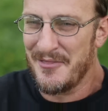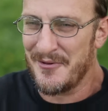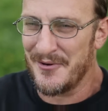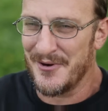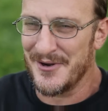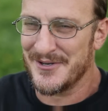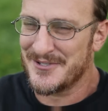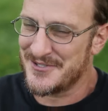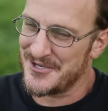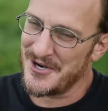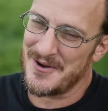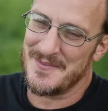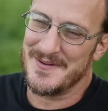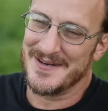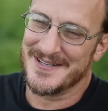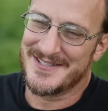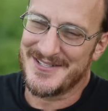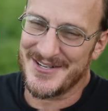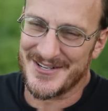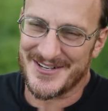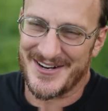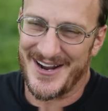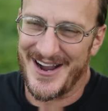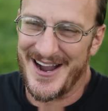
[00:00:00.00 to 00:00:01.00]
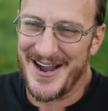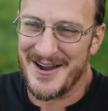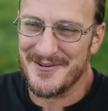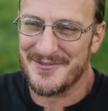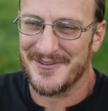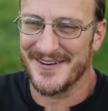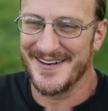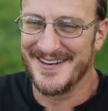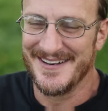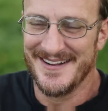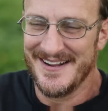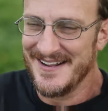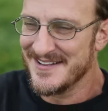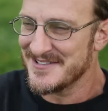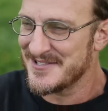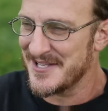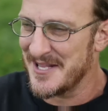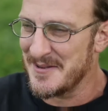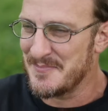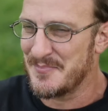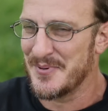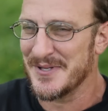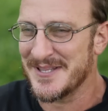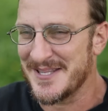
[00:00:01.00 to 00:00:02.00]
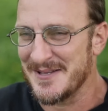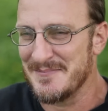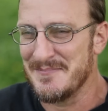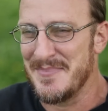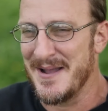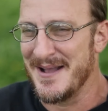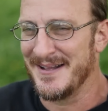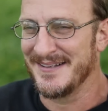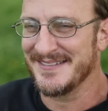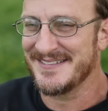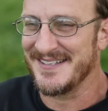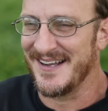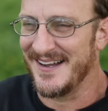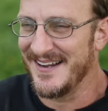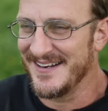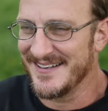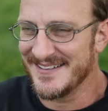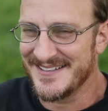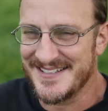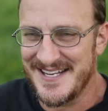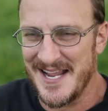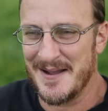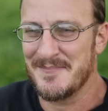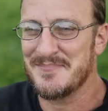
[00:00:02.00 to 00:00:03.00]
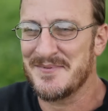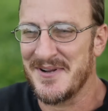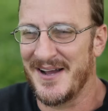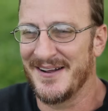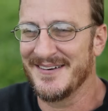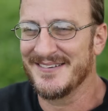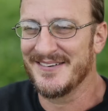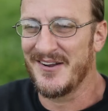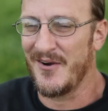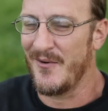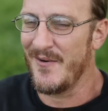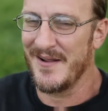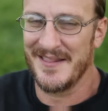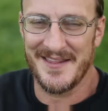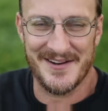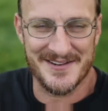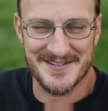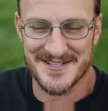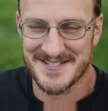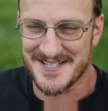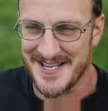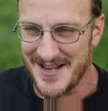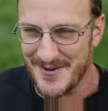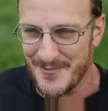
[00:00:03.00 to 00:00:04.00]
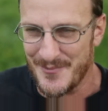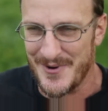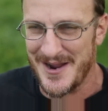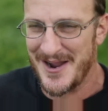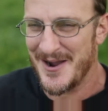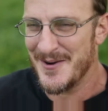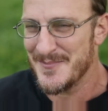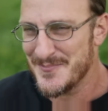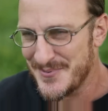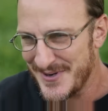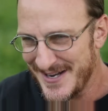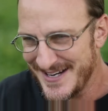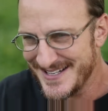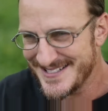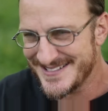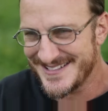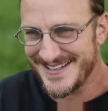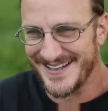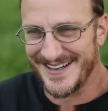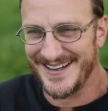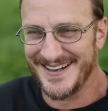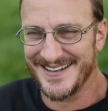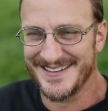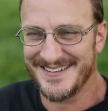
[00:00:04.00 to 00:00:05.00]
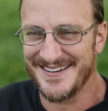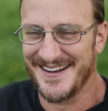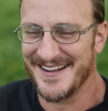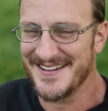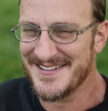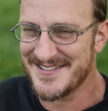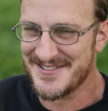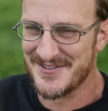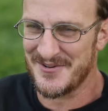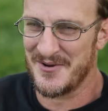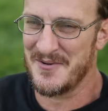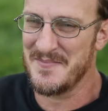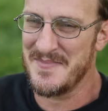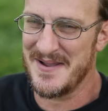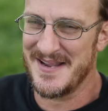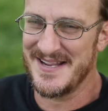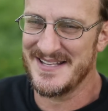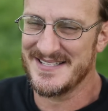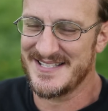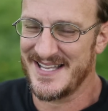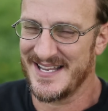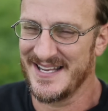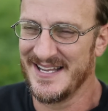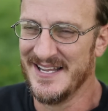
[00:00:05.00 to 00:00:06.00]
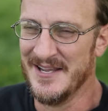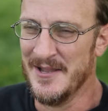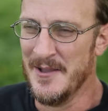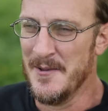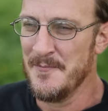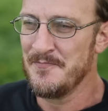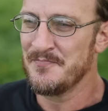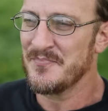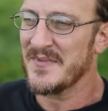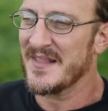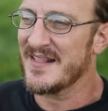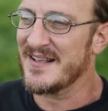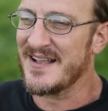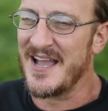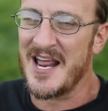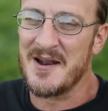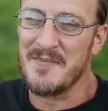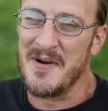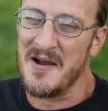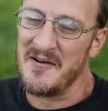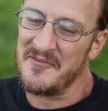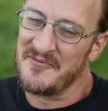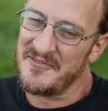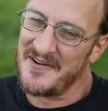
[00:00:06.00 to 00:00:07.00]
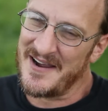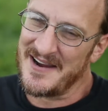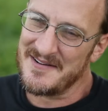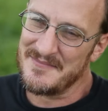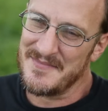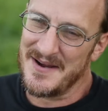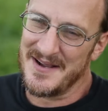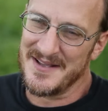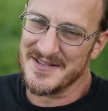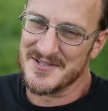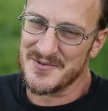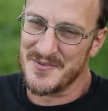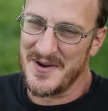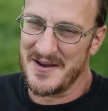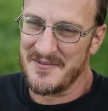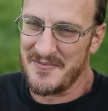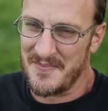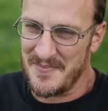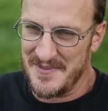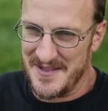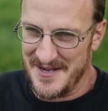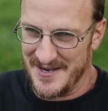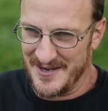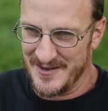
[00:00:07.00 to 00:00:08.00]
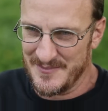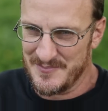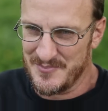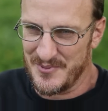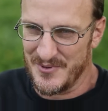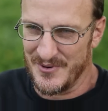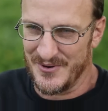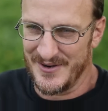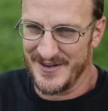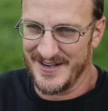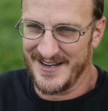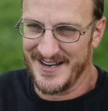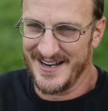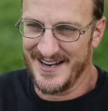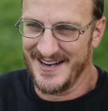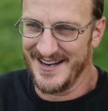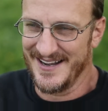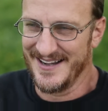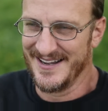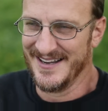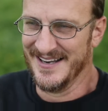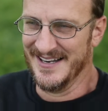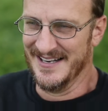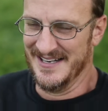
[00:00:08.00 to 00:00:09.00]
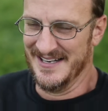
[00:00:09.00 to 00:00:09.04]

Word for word: Threw it to him and took off. And so they put the belt on, kept on going. They're just saying, wow, praise God. God's so amazing. They got about five miles away from the airport and,